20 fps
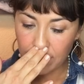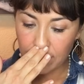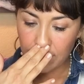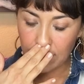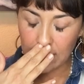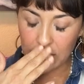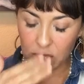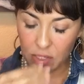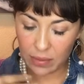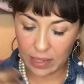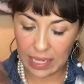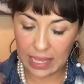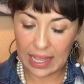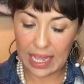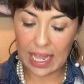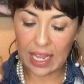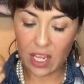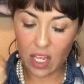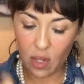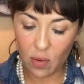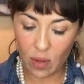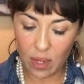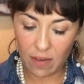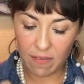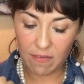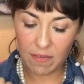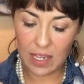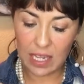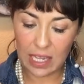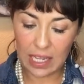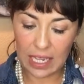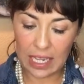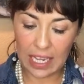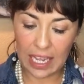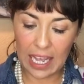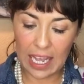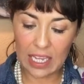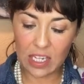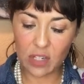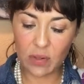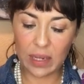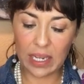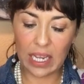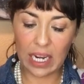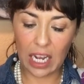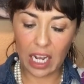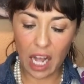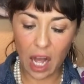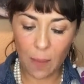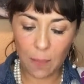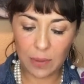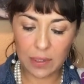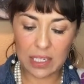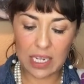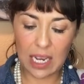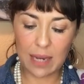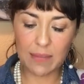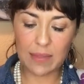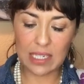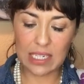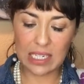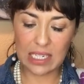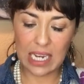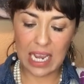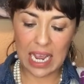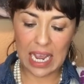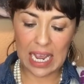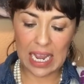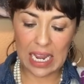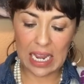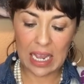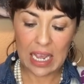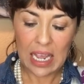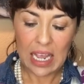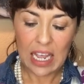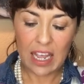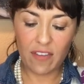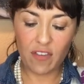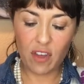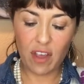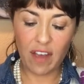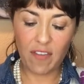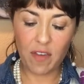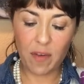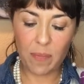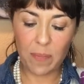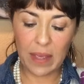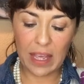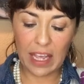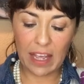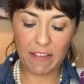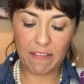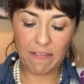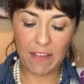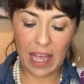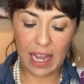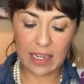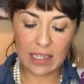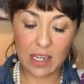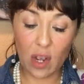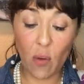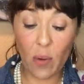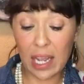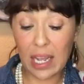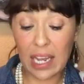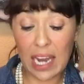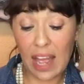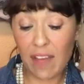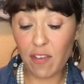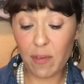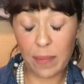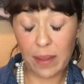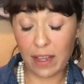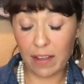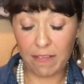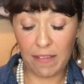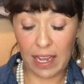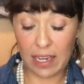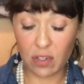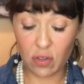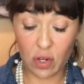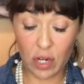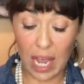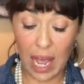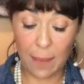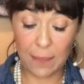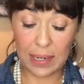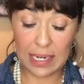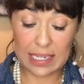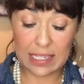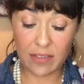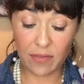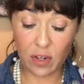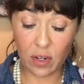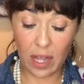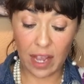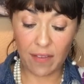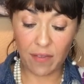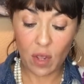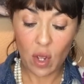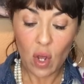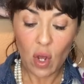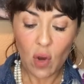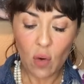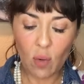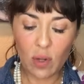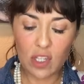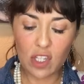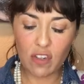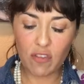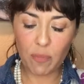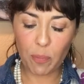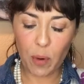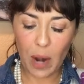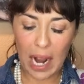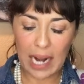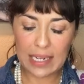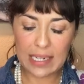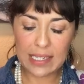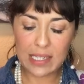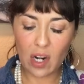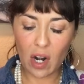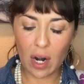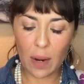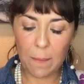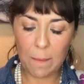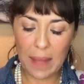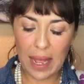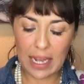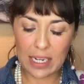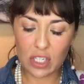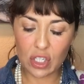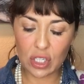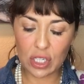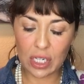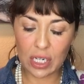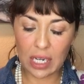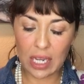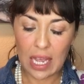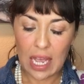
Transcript: by doing thank you and feeling it, doing it a couple times a day. If you have a big effect, it can have a big effect on happiness of your life. Once you've practiced heart magic